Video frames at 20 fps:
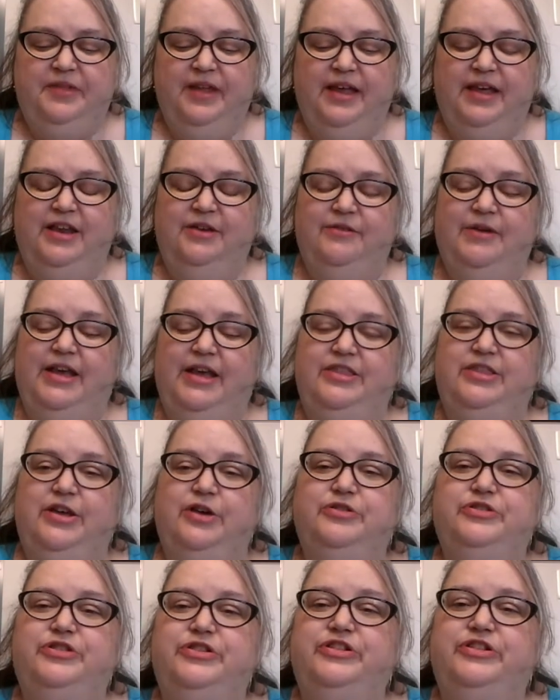anyway,
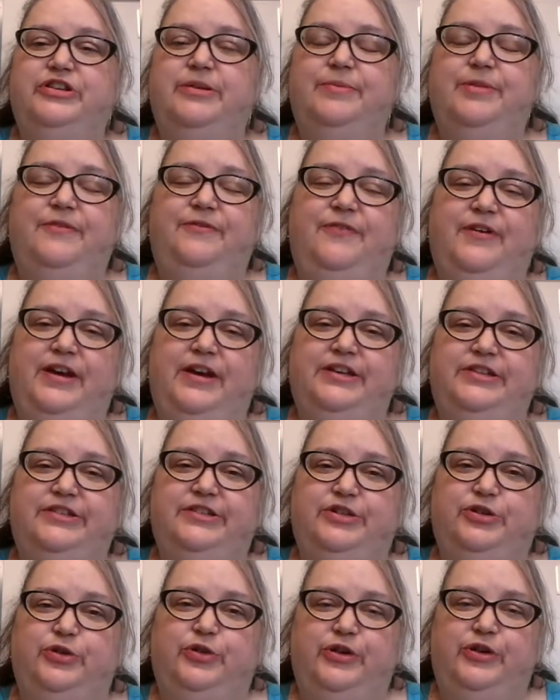those are some of the funny
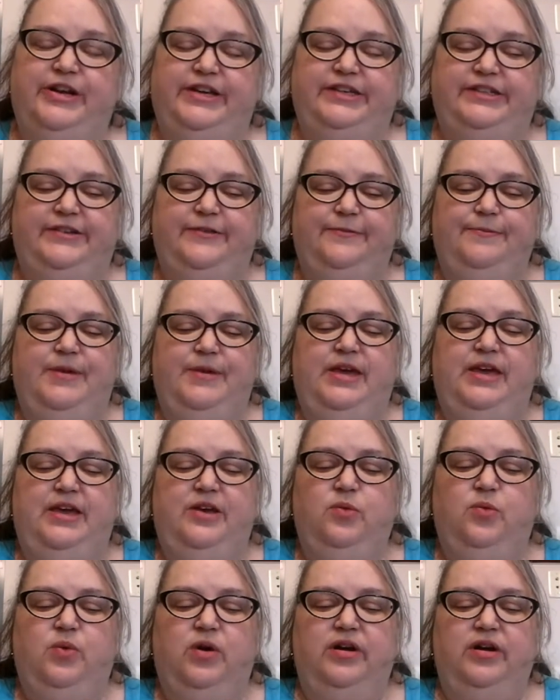stories of me
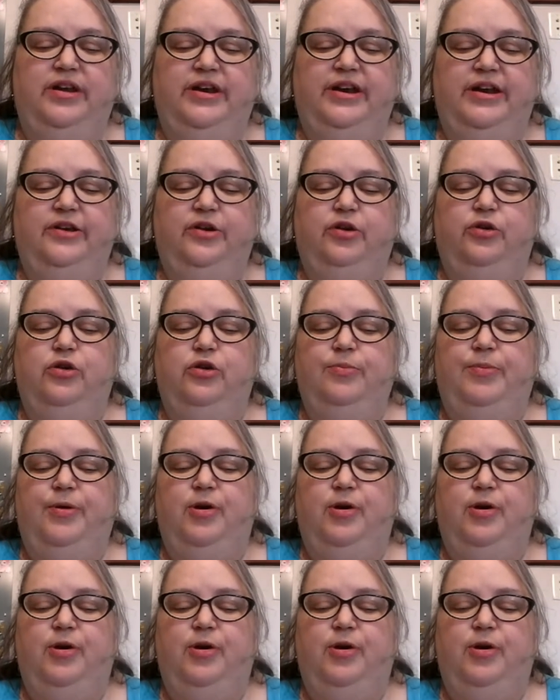working in a group